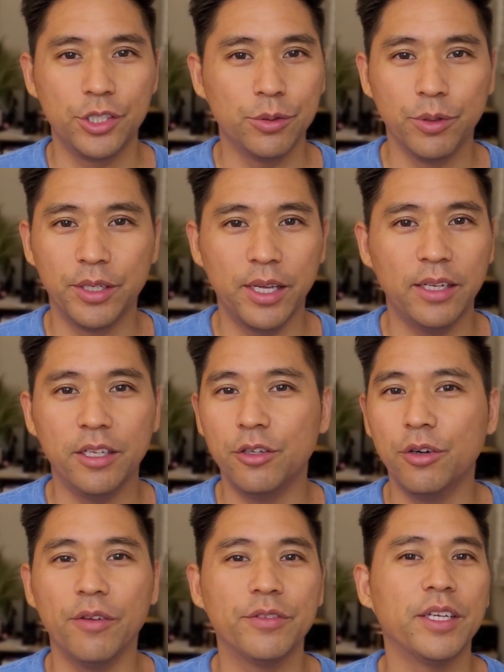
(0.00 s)
you again. You
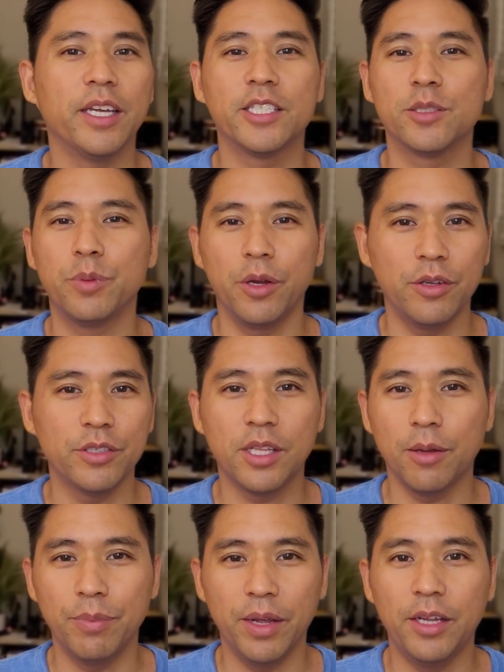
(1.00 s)
don't have to experience
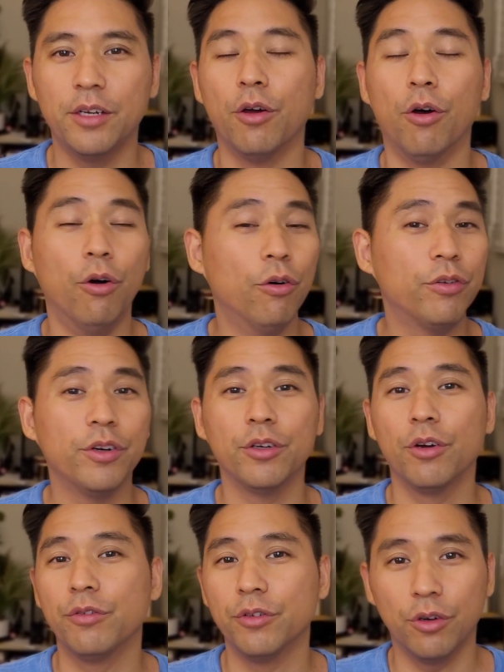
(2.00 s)
that pain over and
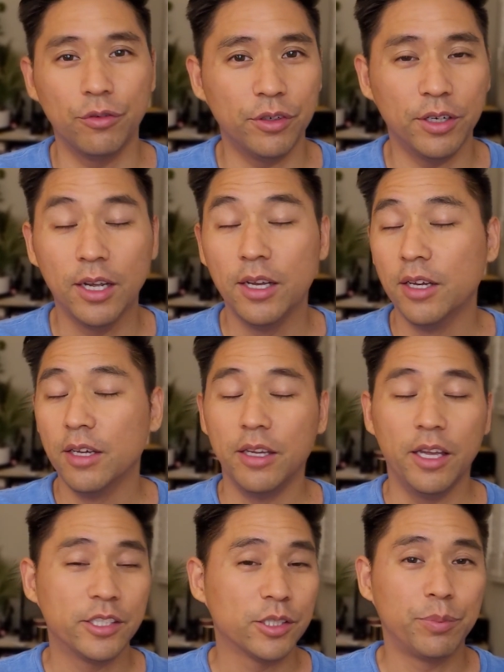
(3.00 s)
over and over.
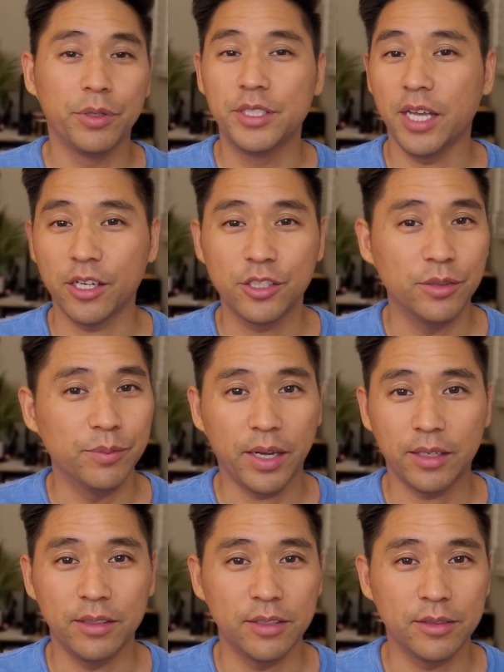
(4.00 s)
It's a protection
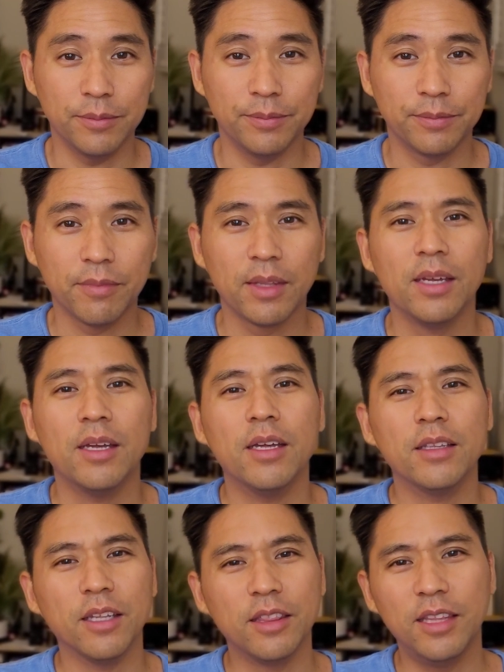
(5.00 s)
mechanism.
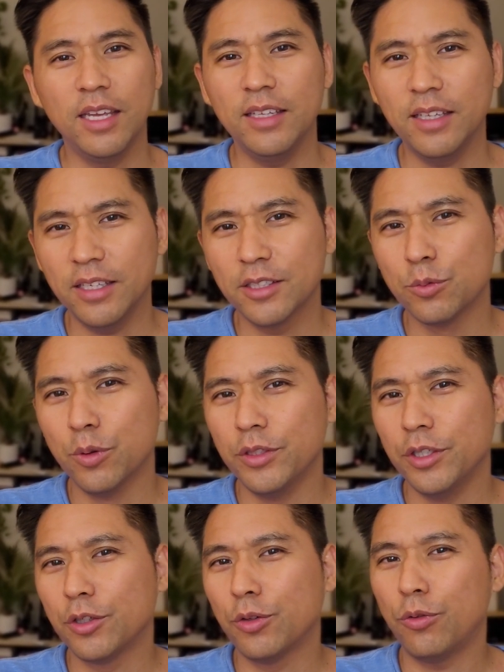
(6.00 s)
The thing is, when
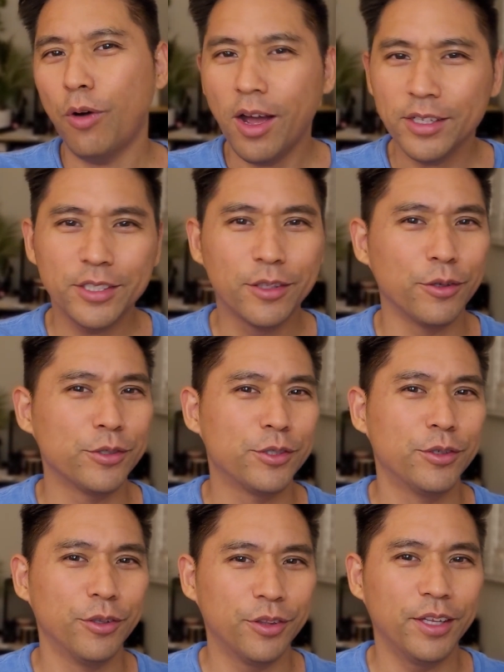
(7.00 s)
you cross those
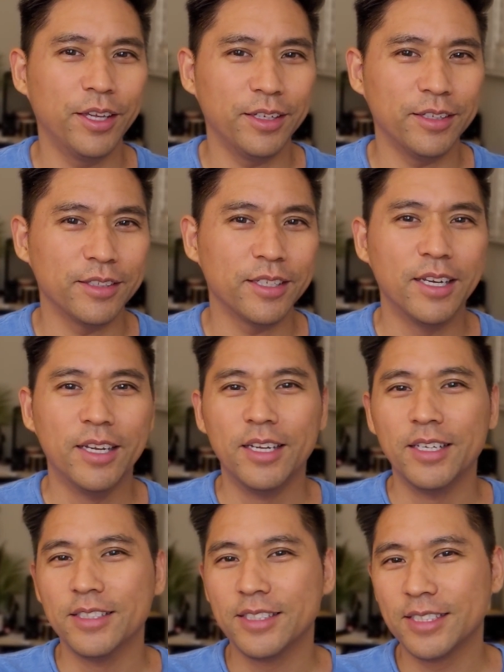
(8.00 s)
two things,
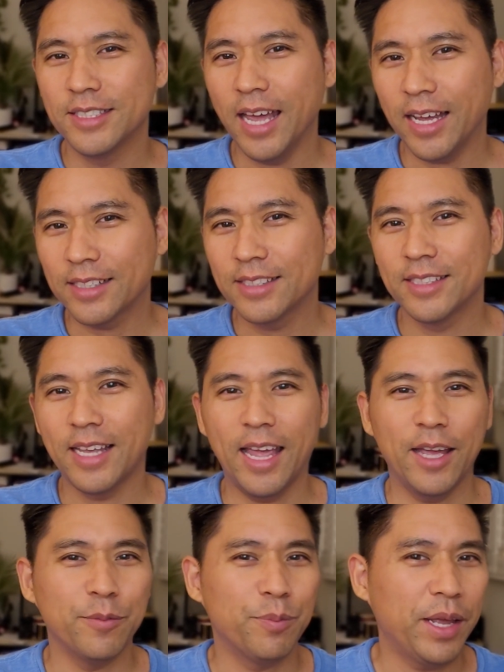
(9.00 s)
sex
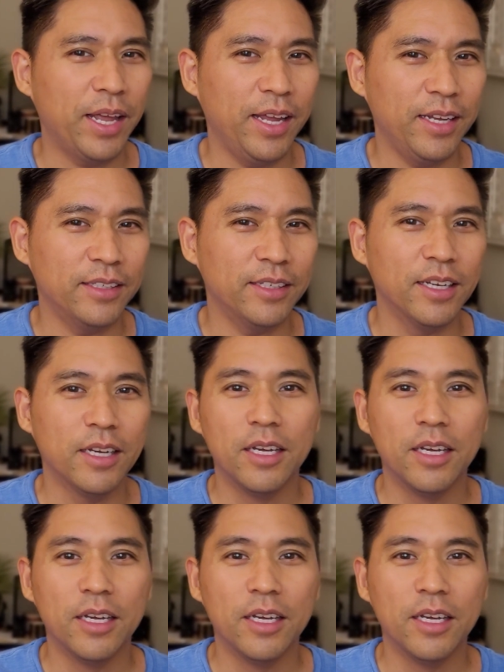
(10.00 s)
and pain,